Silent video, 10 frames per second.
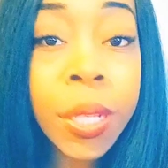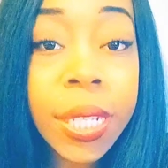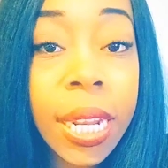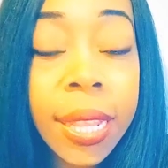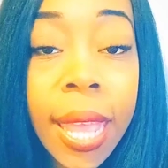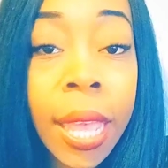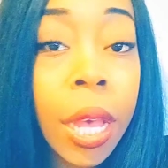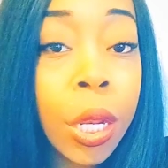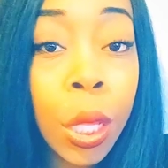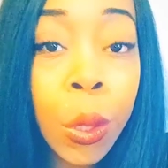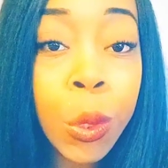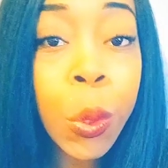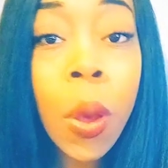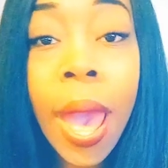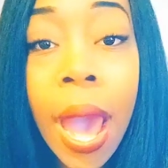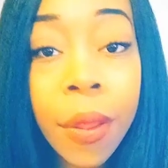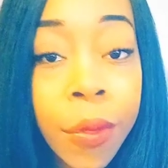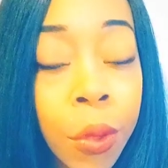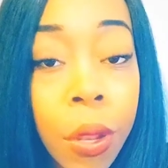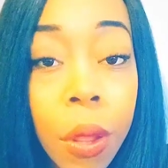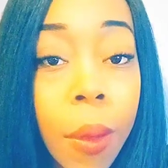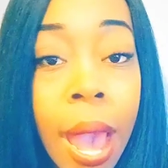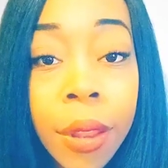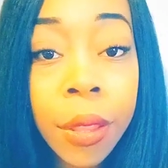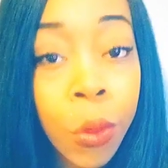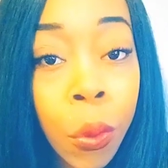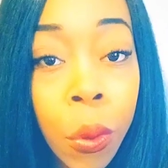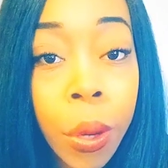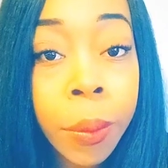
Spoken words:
anything unusual or out of the norm?